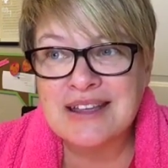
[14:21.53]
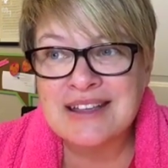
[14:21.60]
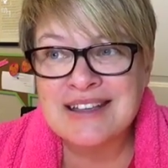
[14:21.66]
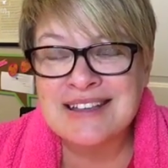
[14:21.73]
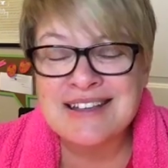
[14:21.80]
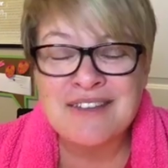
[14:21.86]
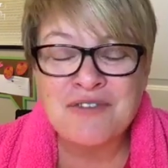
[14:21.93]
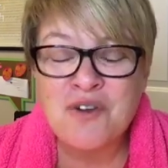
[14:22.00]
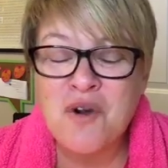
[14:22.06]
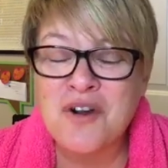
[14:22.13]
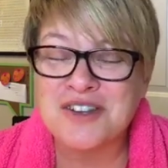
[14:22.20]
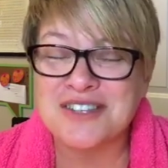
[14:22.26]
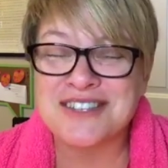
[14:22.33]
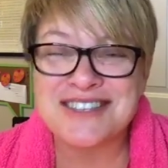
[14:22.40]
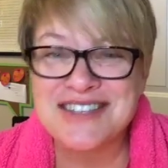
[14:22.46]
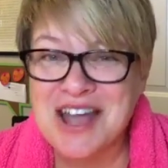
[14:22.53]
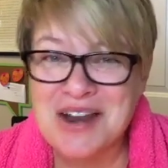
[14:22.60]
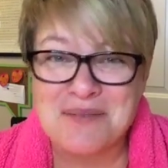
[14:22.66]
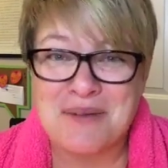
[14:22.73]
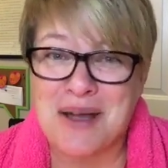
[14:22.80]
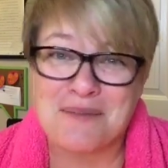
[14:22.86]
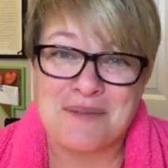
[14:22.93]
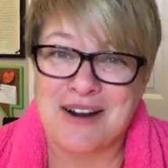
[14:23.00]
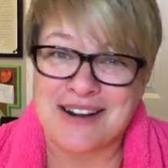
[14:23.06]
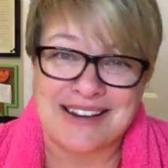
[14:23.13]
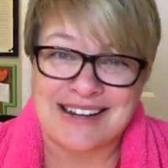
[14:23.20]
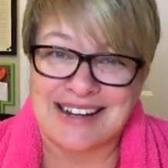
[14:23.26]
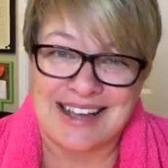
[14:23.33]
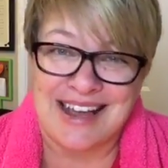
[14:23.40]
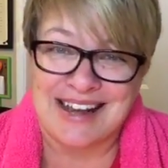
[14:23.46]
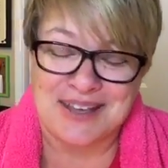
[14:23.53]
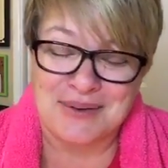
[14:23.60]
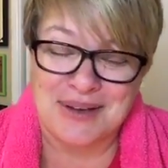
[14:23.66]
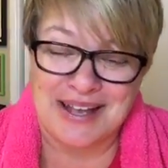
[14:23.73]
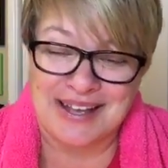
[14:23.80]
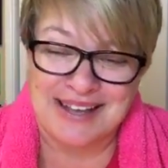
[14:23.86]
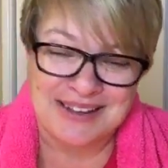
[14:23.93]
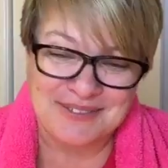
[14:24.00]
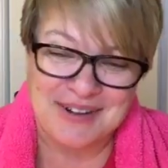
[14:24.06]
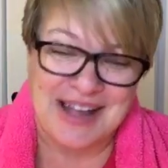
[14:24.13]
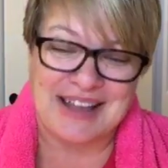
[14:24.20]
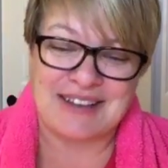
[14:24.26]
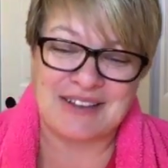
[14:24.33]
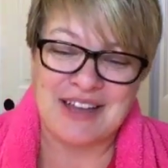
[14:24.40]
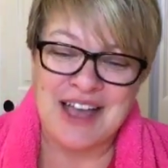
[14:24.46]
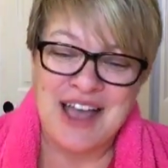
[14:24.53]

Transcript: it, of course, it's not about marketing anyway, right?